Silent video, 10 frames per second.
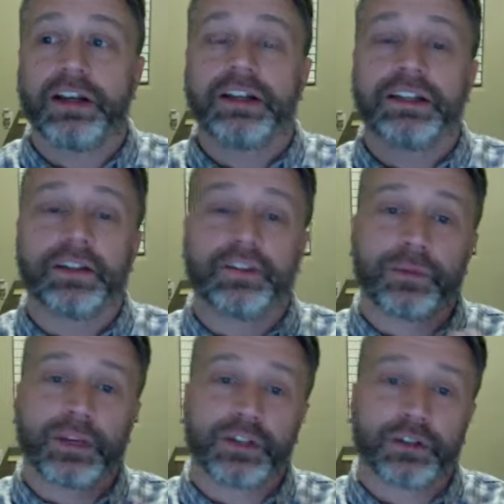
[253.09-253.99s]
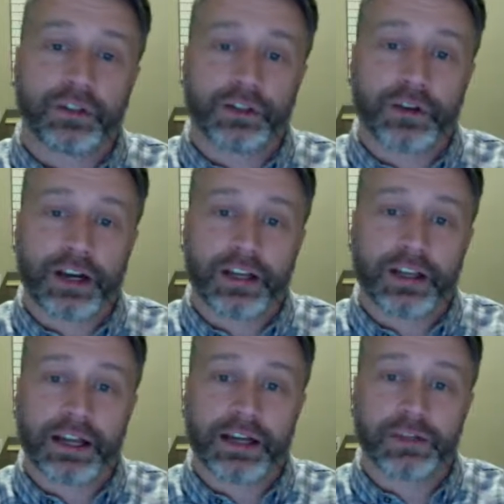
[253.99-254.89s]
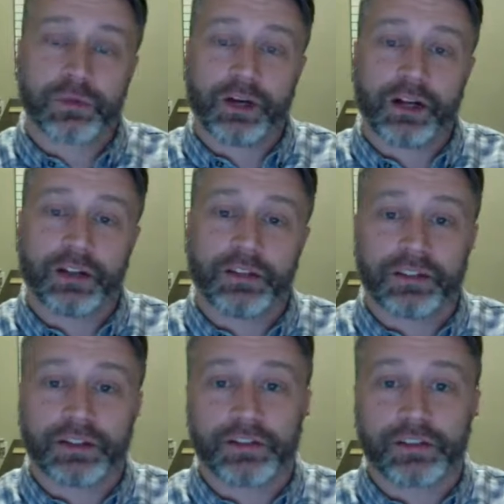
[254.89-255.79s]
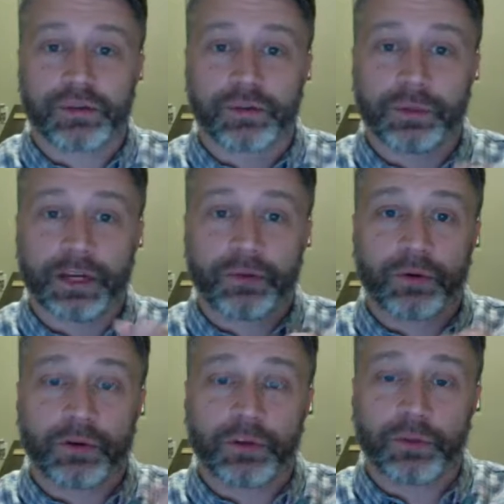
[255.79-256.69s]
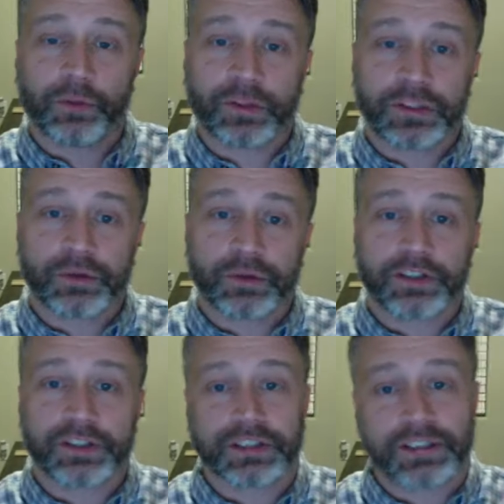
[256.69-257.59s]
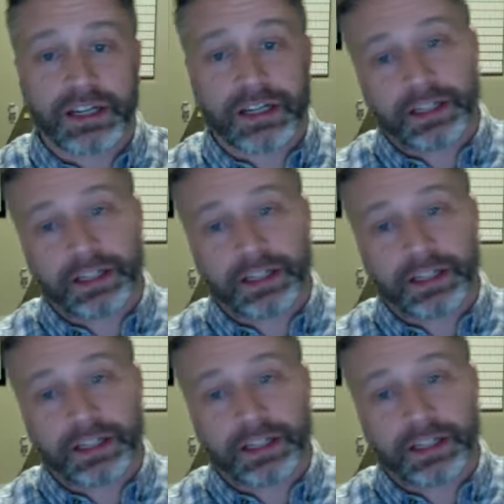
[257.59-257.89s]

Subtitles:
definitely make sure you're tracking that as well, even if it's through payroll or human resources.